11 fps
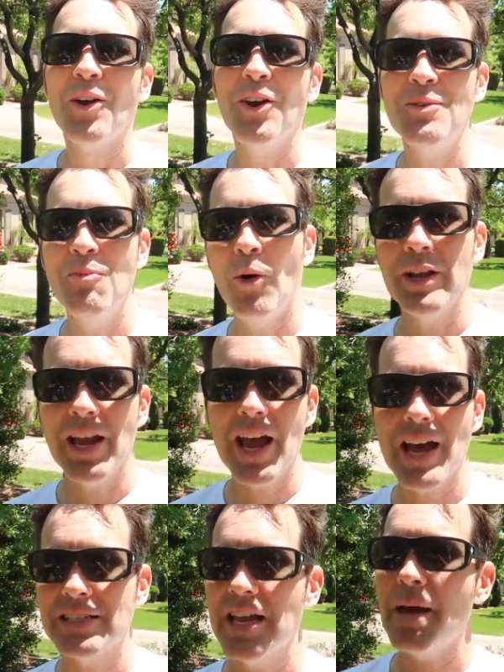Good morning,
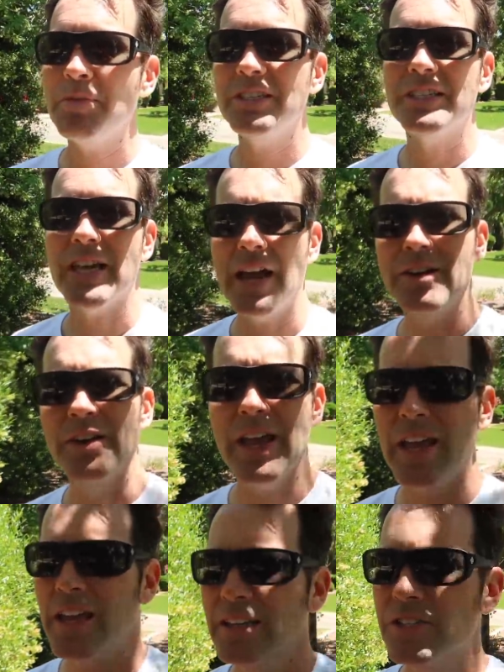guys. Happy
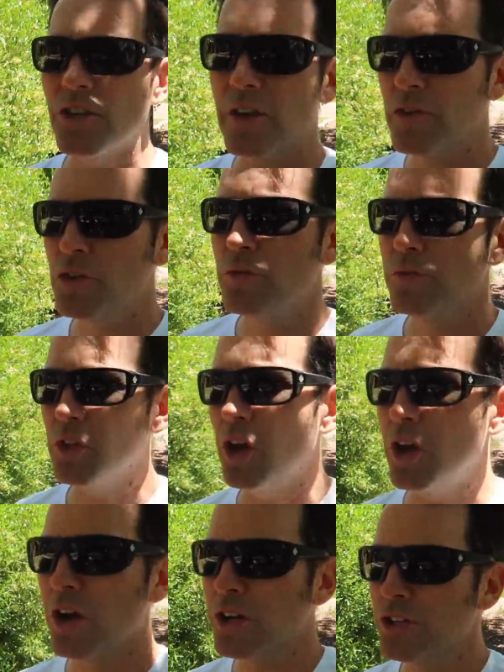Saturday. Start of a new
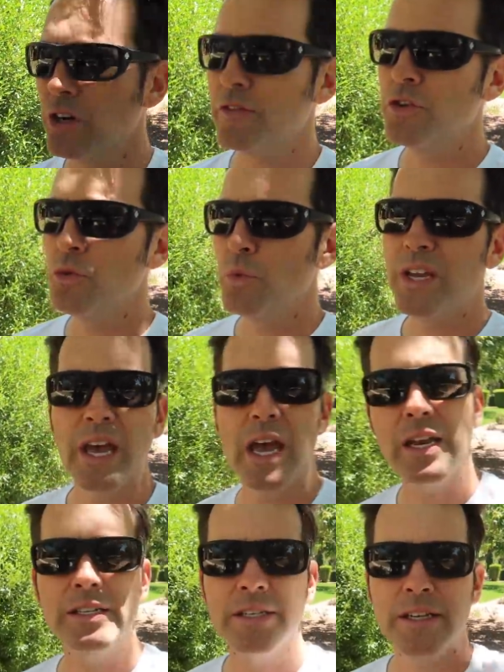vlog, start of a new
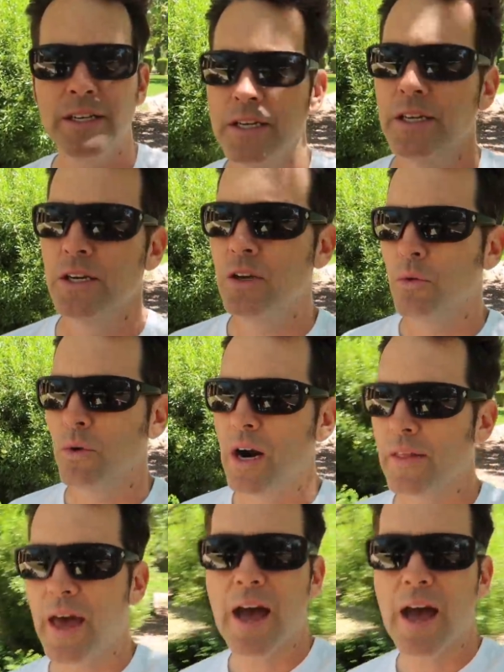weekend. We're out of the